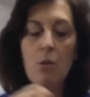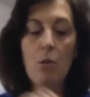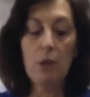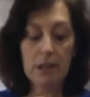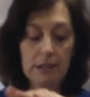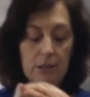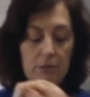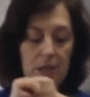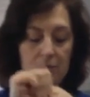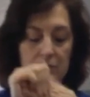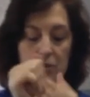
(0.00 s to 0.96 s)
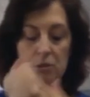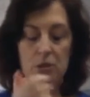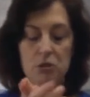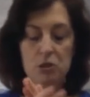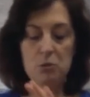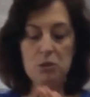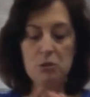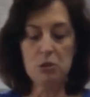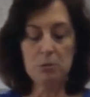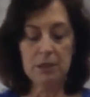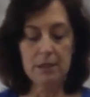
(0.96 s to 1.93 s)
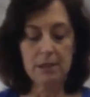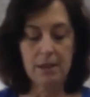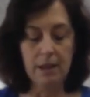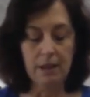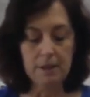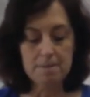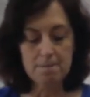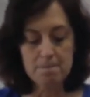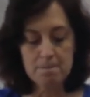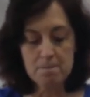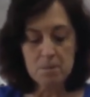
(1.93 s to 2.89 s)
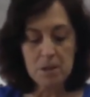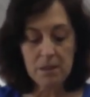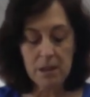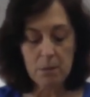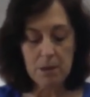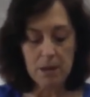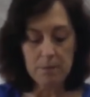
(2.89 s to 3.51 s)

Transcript: oily residue that you would normally think about.